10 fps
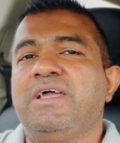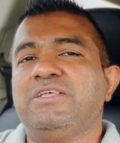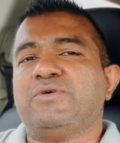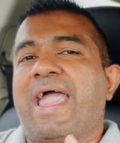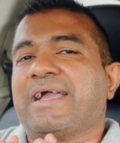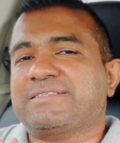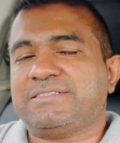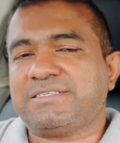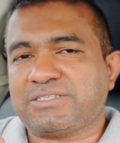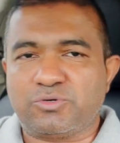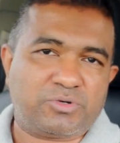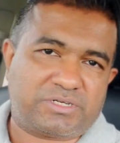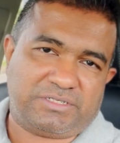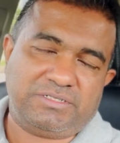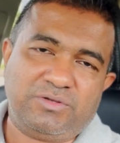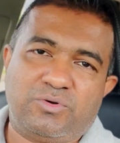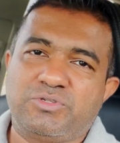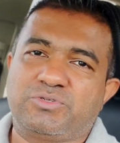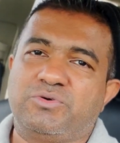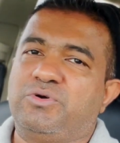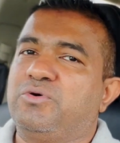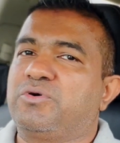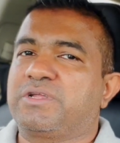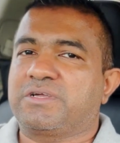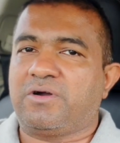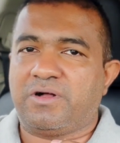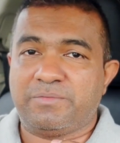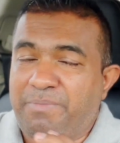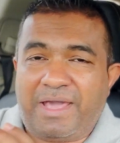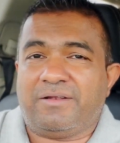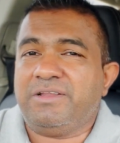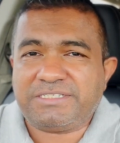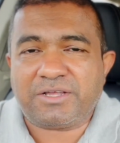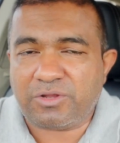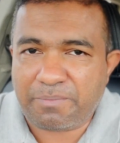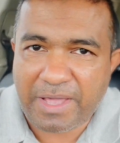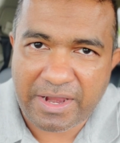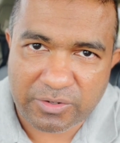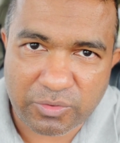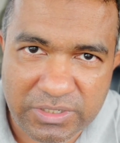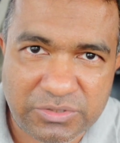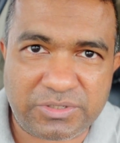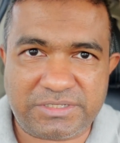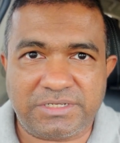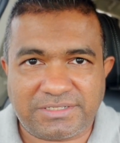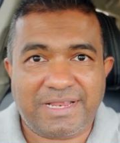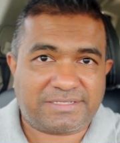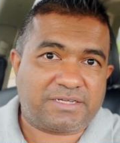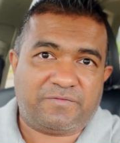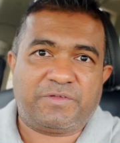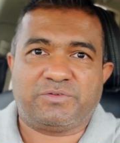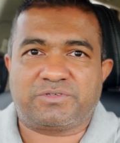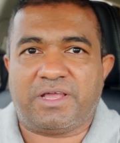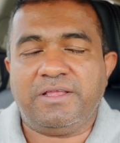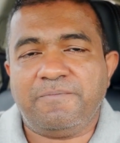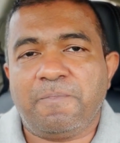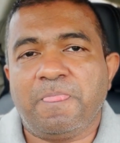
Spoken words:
So access token, also or called bearer, let's say called a bearer token, so it's less confused, right?